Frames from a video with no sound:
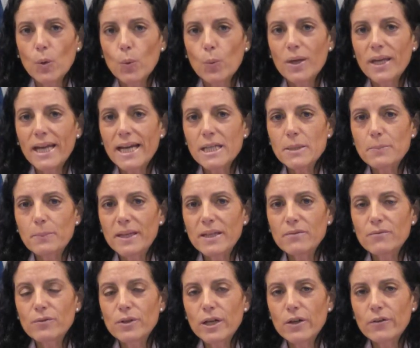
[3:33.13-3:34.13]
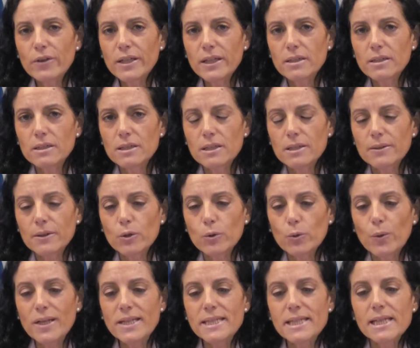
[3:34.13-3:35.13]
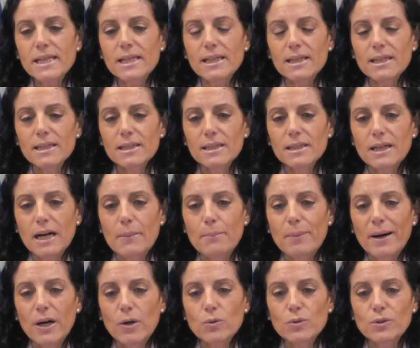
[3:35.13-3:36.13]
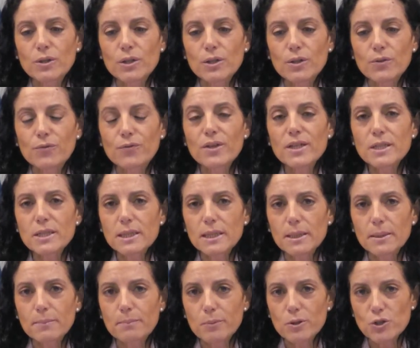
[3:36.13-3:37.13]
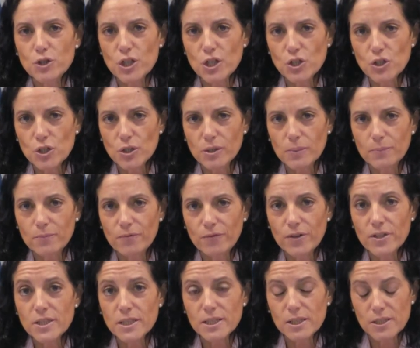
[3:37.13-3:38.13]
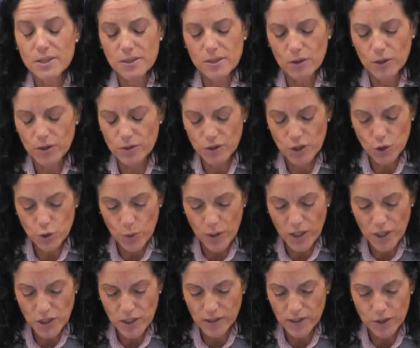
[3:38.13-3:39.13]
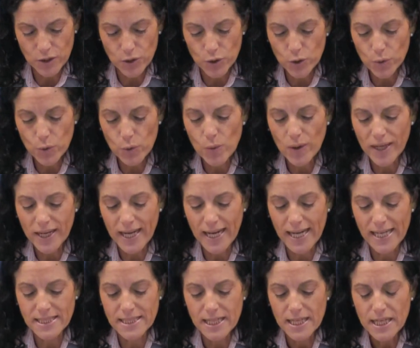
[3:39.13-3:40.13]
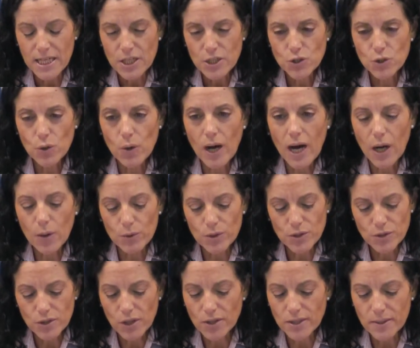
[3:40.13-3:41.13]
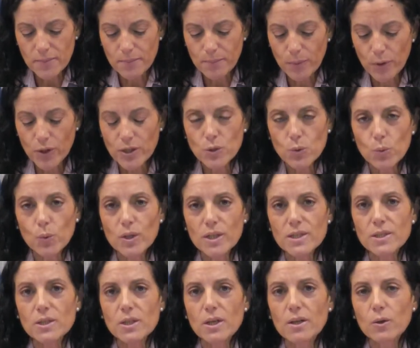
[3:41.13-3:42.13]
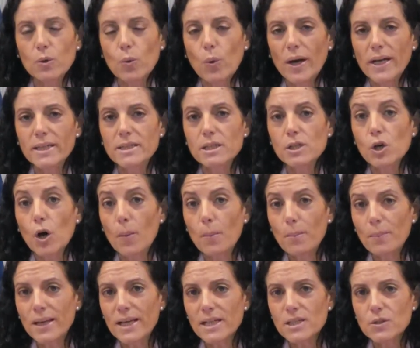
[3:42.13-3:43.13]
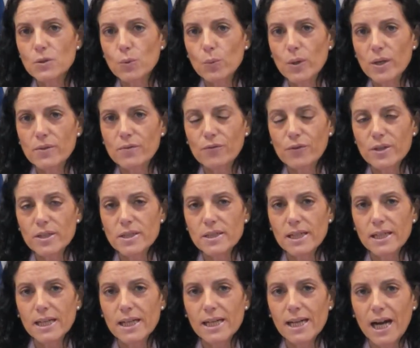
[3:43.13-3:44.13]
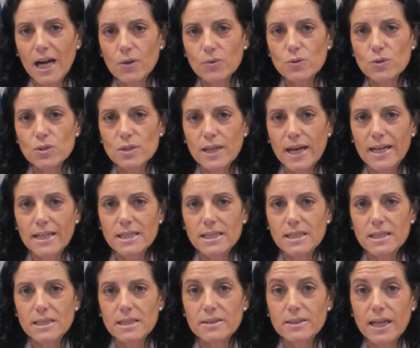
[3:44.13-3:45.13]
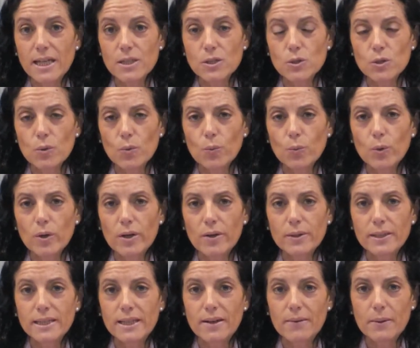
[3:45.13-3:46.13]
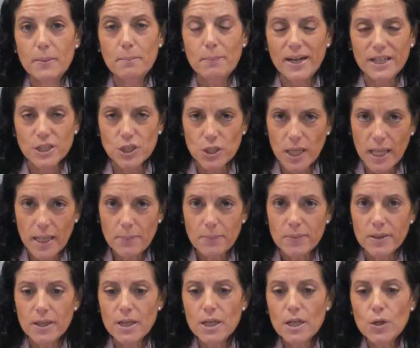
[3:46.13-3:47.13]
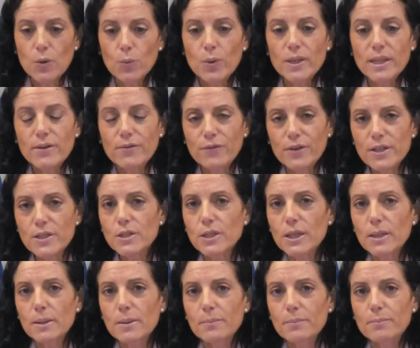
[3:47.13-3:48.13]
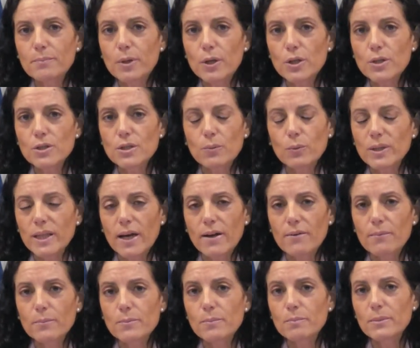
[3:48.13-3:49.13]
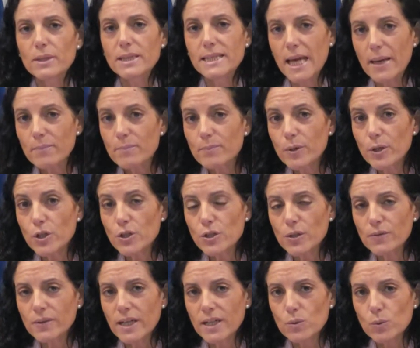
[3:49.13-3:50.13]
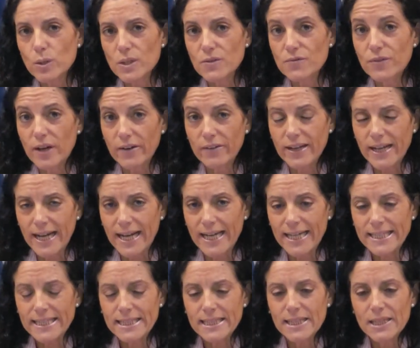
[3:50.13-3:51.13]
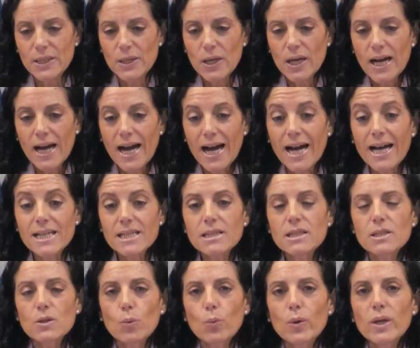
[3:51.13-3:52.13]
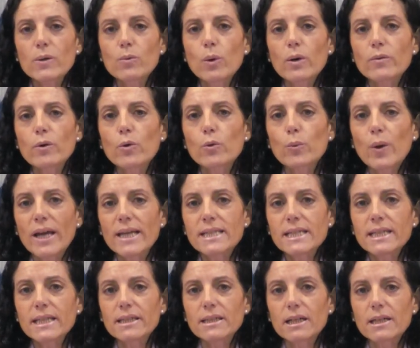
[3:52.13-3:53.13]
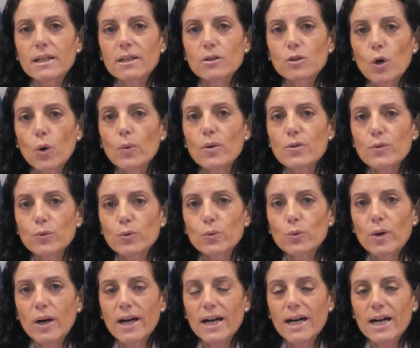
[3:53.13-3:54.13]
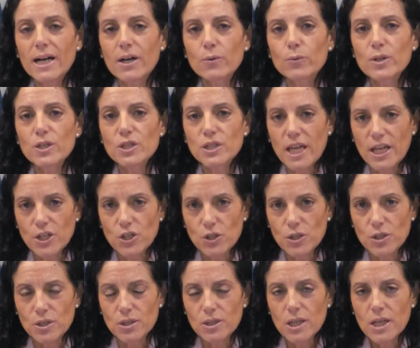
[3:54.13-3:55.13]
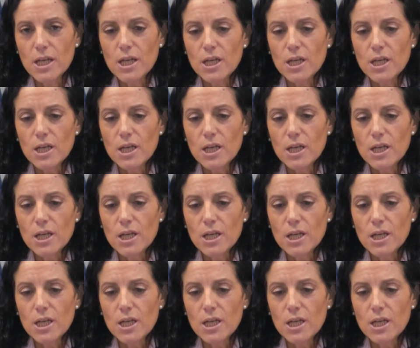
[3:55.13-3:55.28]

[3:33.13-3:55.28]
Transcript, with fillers: We had been very uh, critical about the fiscal position, the fiscal situation that Uruguay had. So our starting point was uh, quite complex with fiscal accounts and that were in, a, in bad shape, with a fiscal burden, with a debt burden that was very high, and we were already uh, going through a recession.